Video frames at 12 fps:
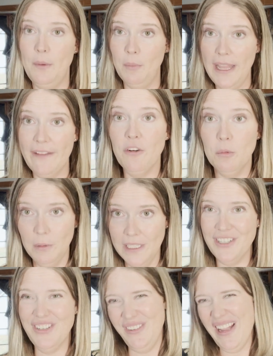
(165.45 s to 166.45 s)
Whatever
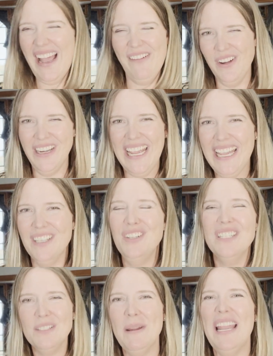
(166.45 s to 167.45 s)
blender you have on hand, you
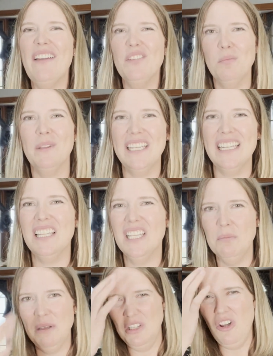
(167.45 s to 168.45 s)
just might have to blend it a
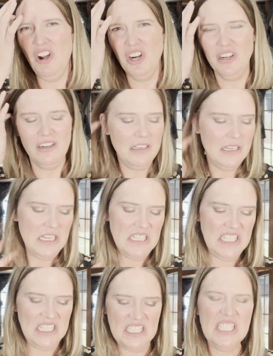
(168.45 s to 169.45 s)
little bit longer
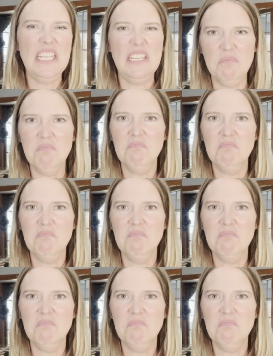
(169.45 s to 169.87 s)
to get